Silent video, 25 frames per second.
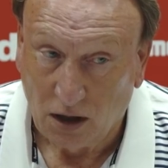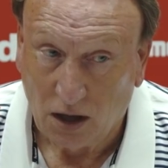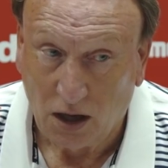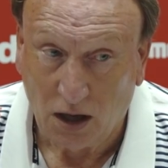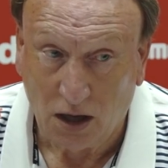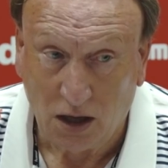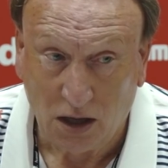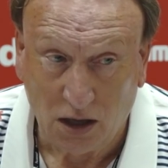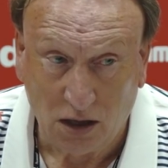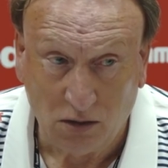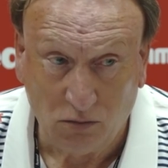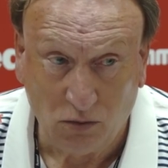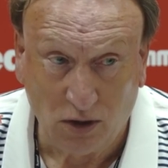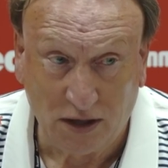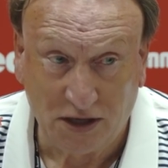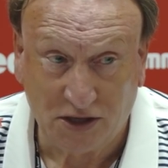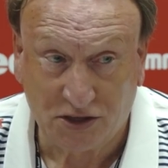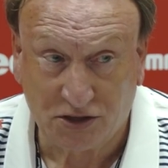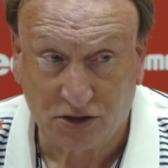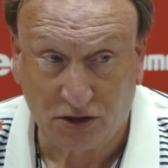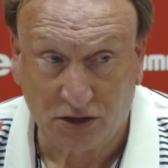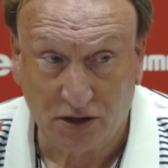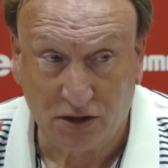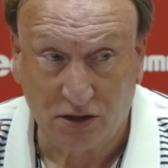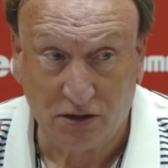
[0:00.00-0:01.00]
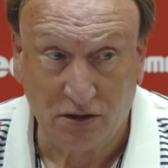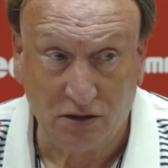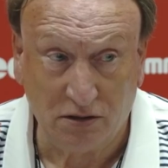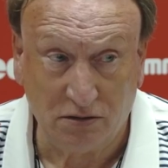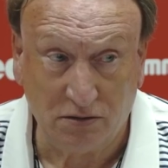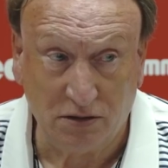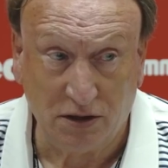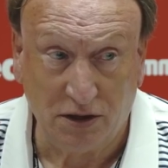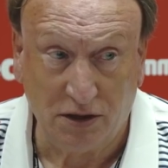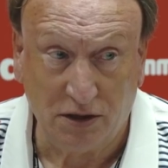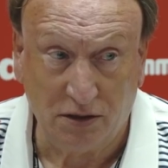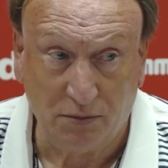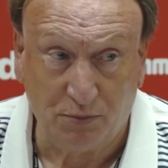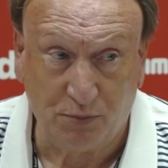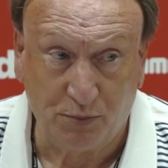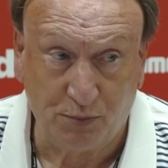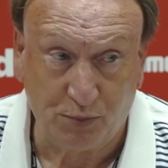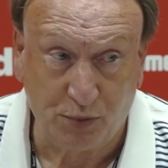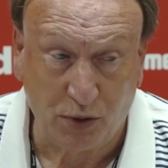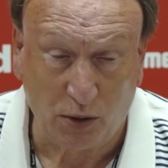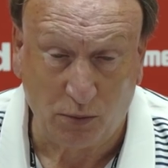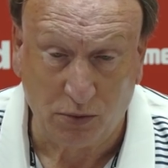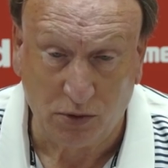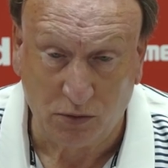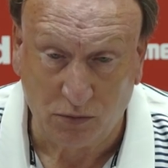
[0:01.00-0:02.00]
Um, well, he's got a, a,
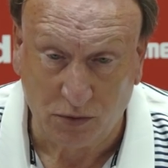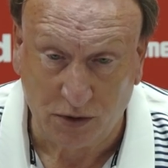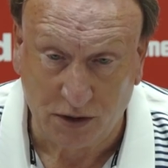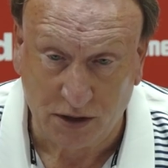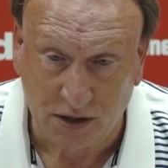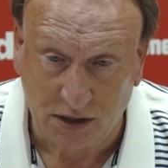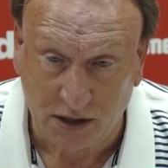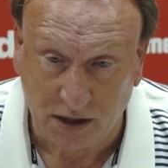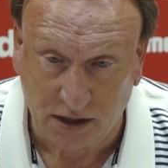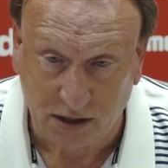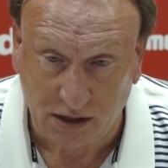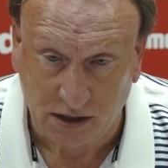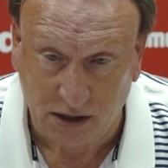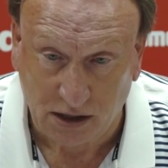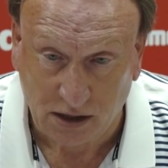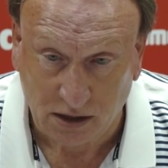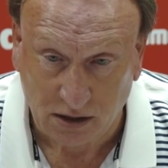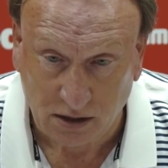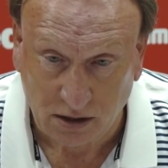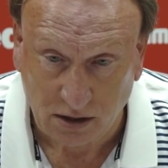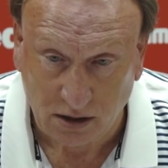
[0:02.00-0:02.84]
problem with the knee.